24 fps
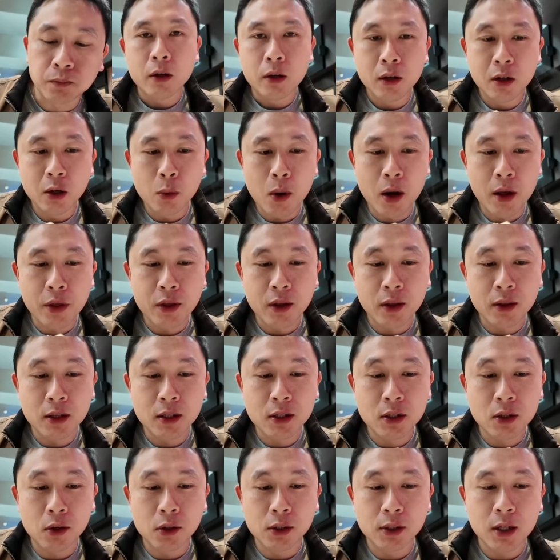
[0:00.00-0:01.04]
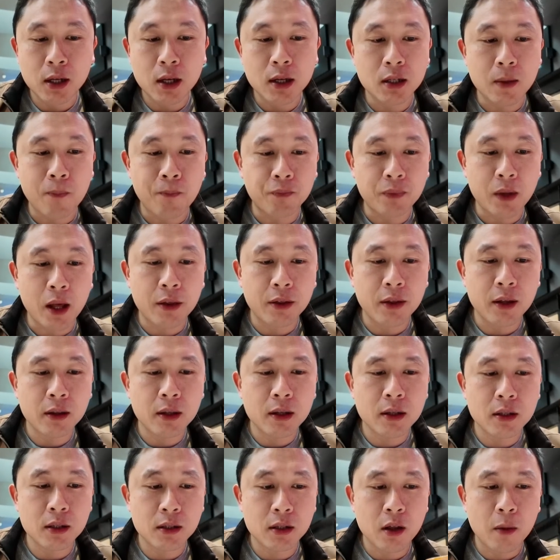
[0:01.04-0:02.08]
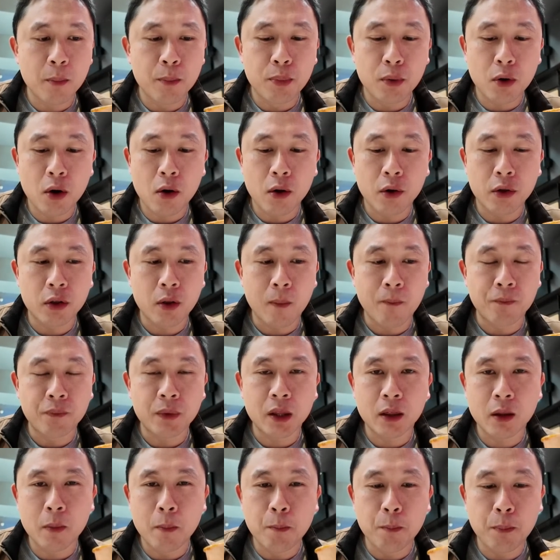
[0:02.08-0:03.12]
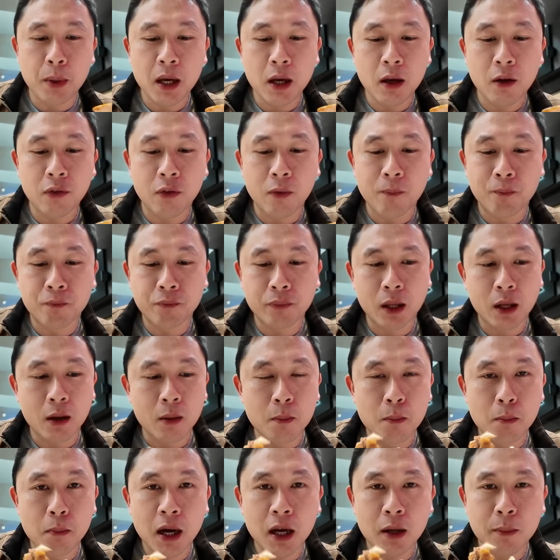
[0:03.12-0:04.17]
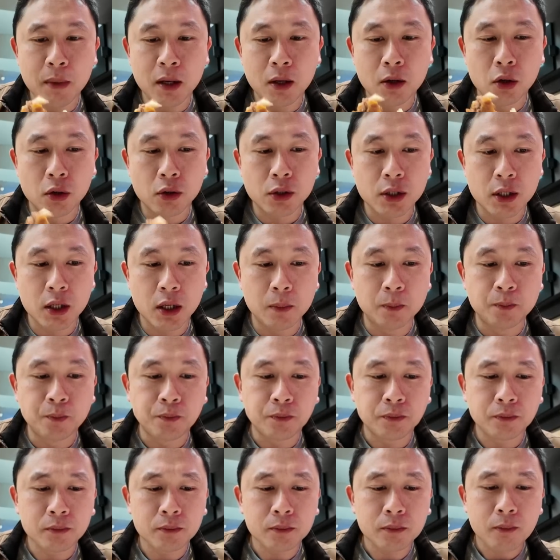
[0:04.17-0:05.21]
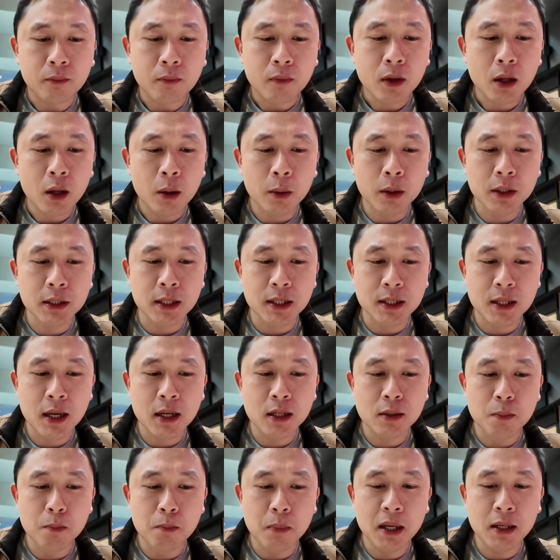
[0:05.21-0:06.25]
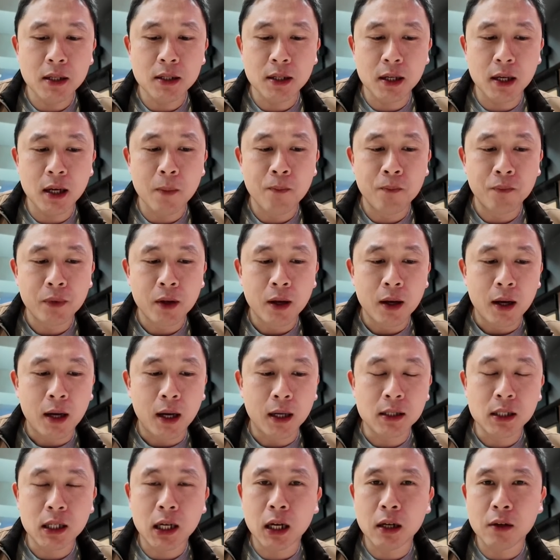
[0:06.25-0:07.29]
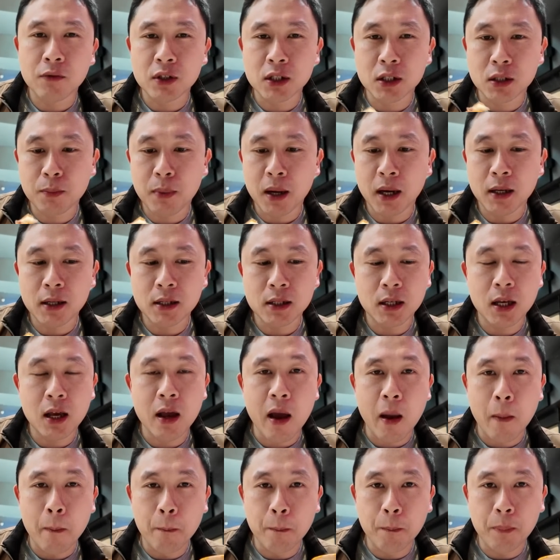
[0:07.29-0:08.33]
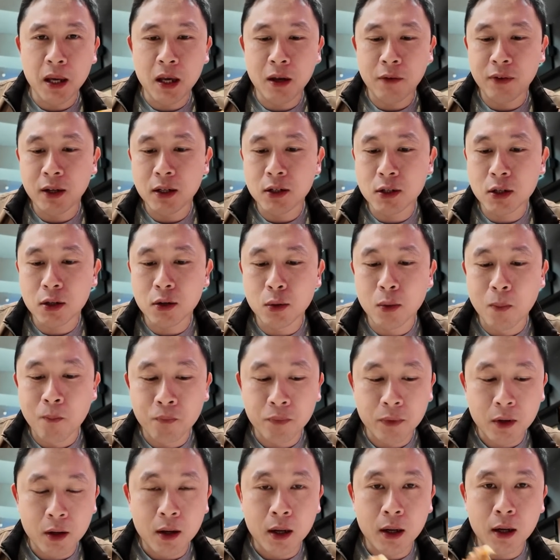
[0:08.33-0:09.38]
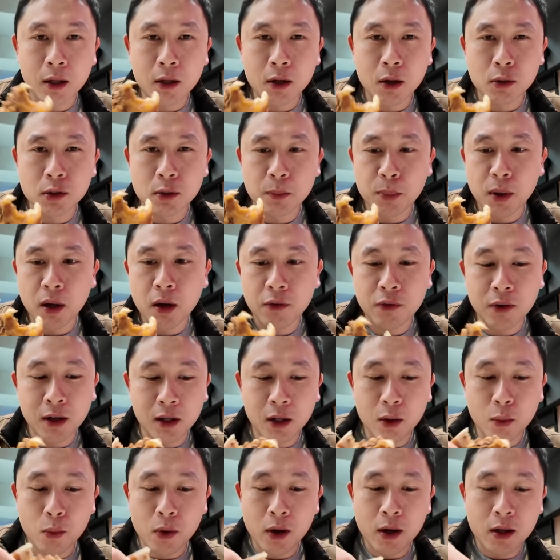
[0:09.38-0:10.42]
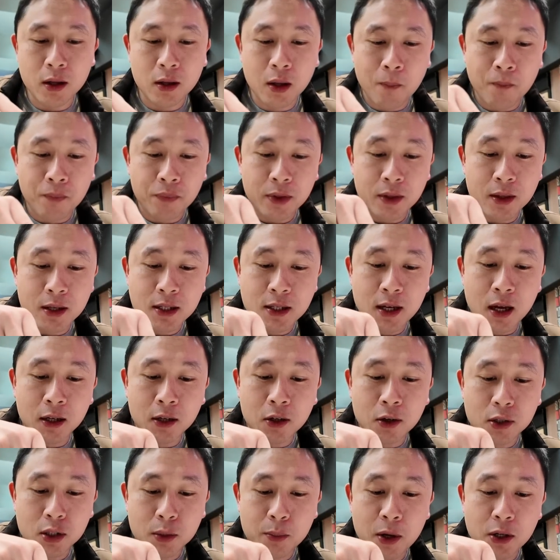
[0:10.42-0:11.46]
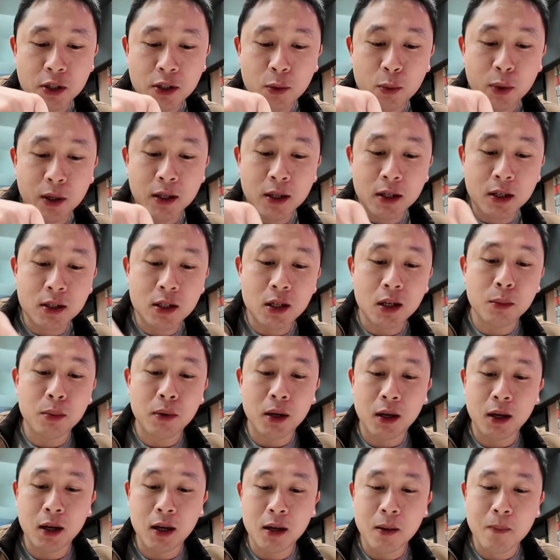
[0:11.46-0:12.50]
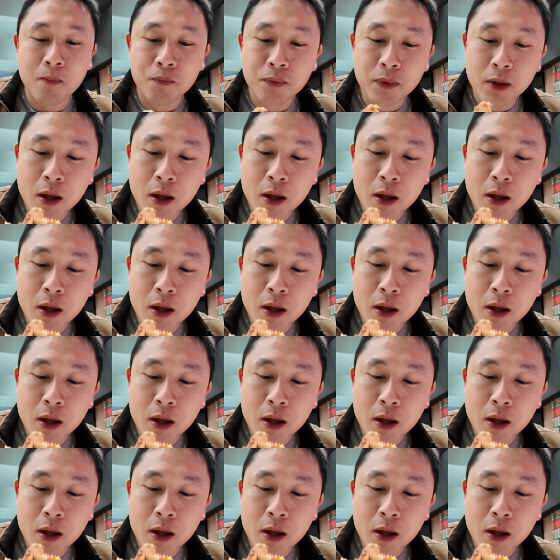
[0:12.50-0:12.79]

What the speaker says: You know what I think this sauce is? I think this is the broth that the beef might be cooked in, because it tastes meaty and it's kind of spicy and beefy too, and it goes perfectly with the taco, especially when you dip it in.